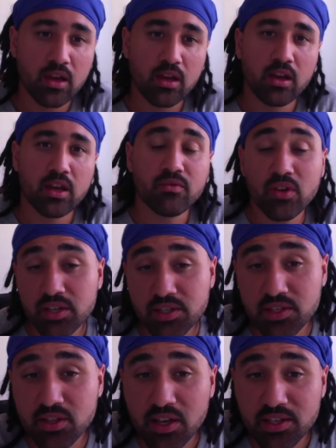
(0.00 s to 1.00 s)
In
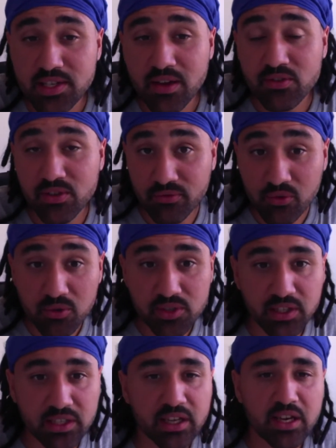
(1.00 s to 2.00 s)
verses 37 to
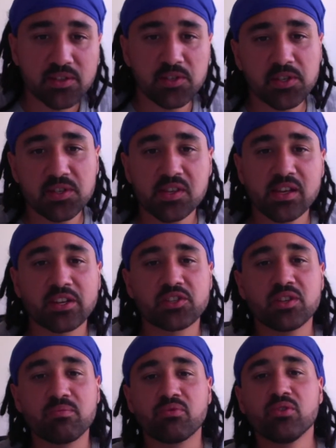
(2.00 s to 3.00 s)
40, Jesus
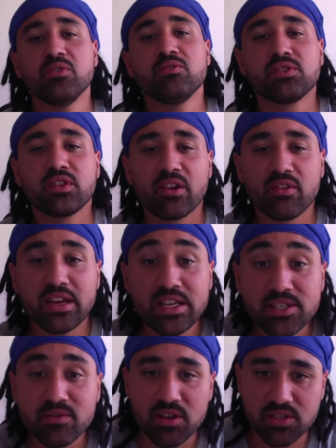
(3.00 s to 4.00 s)
actually proves that there
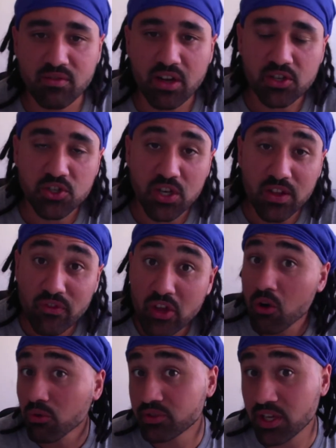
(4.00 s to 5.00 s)
is resurrection in the
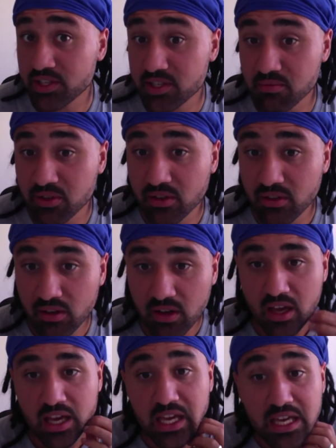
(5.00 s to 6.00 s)
Old Testament,
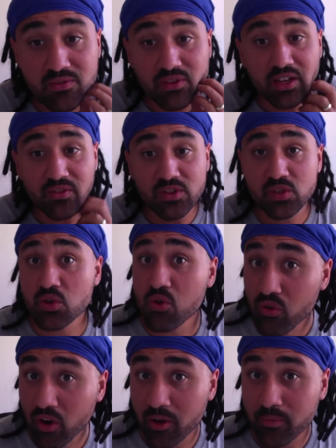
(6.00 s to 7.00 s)
even in the
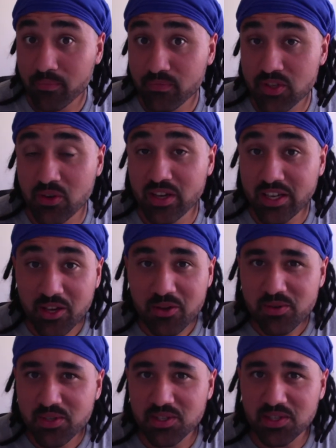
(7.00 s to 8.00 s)
Torah. So he
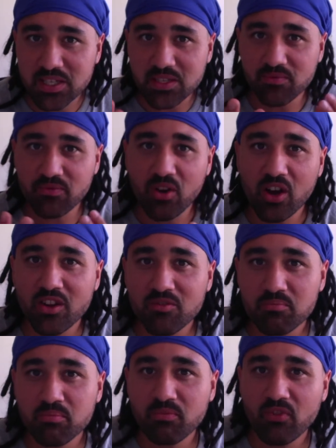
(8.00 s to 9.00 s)
uses these five
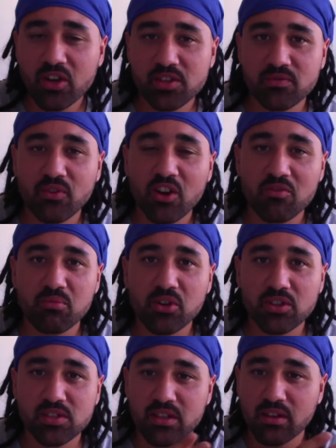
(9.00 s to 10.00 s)
first five
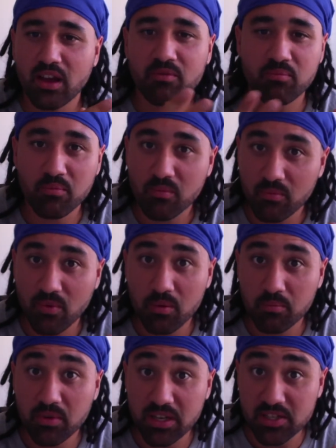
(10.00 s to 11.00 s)
books that have
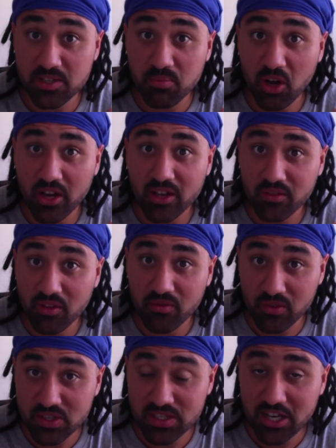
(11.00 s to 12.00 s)
been inspired that
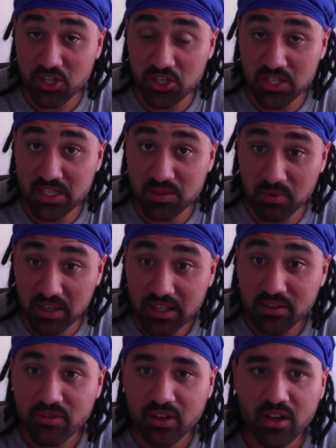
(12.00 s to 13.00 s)
the Sadducees believe,